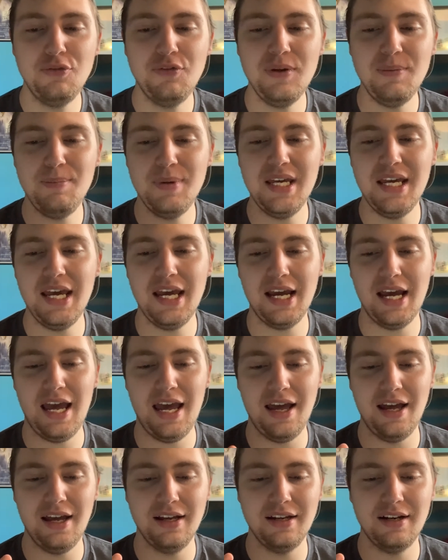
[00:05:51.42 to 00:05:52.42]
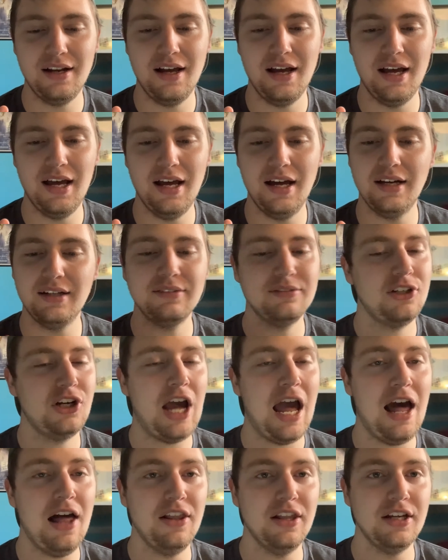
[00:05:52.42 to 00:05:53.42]
being at
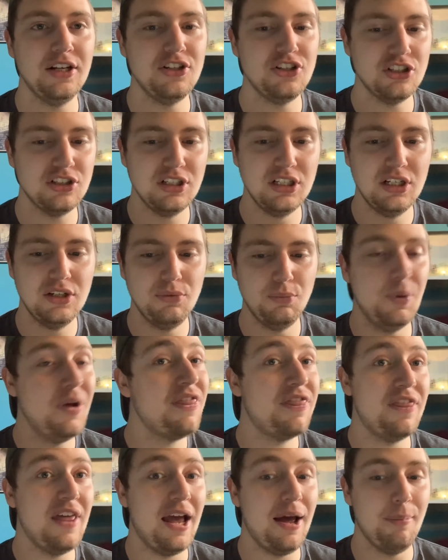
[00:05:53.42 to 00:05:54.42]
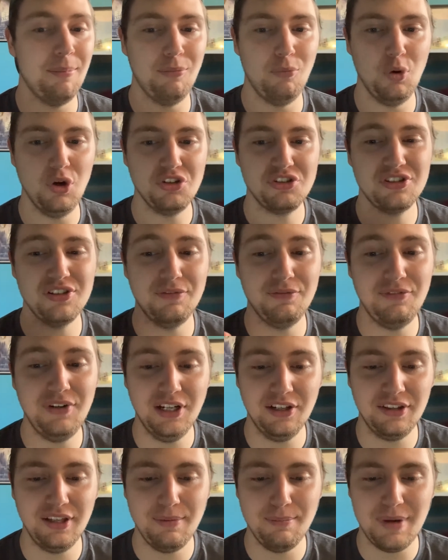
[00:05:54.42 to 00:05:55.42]
college with them will
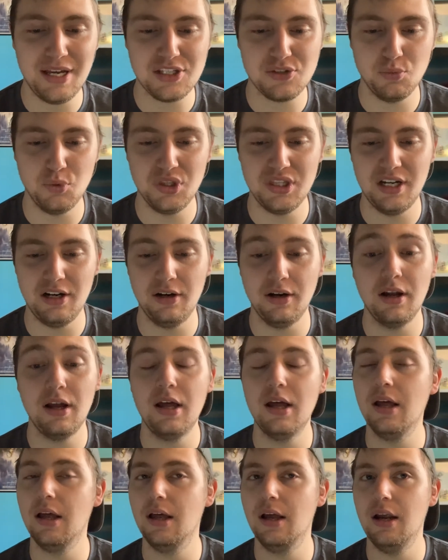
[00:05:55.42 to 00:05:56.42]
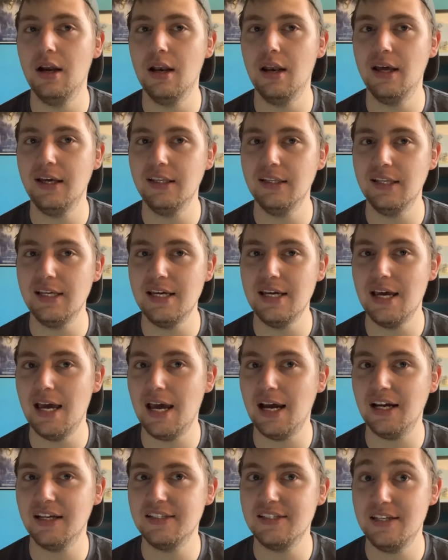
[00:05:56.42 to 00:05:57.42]
severely mess with their nightly
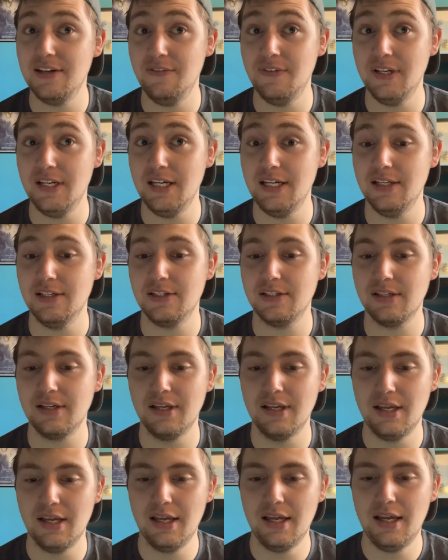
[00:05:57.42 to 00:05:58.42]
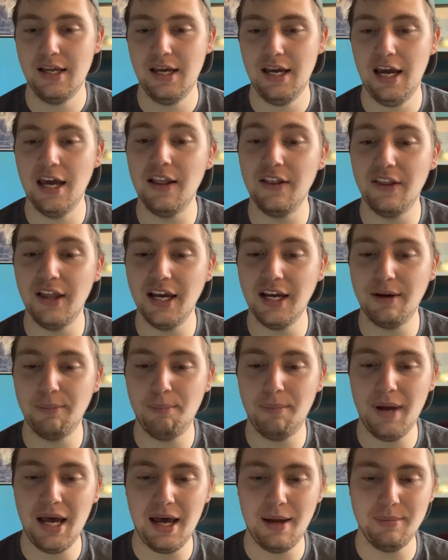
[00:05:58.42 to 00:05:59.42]
activities. And like
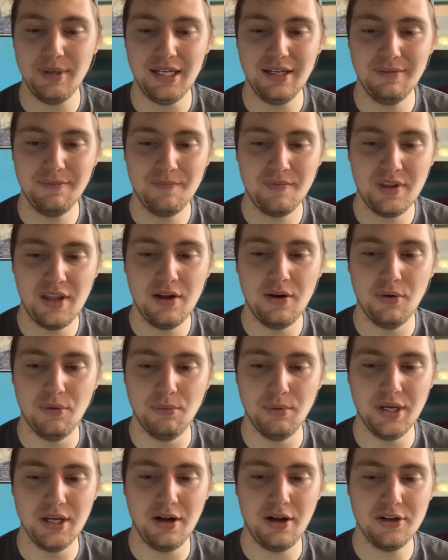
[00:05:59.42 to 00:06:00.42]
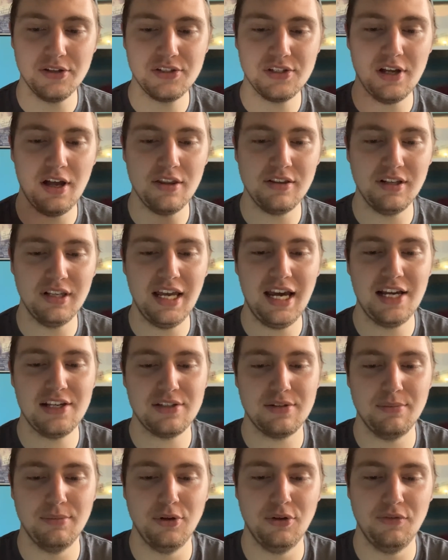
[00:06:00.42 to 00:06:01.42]
Bobby, we all saw the
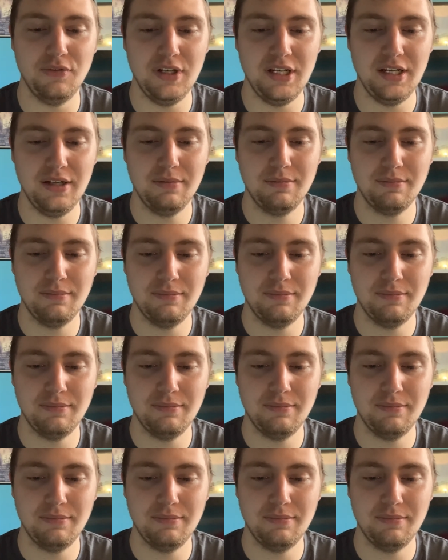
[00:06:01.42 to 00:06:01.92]
last movie.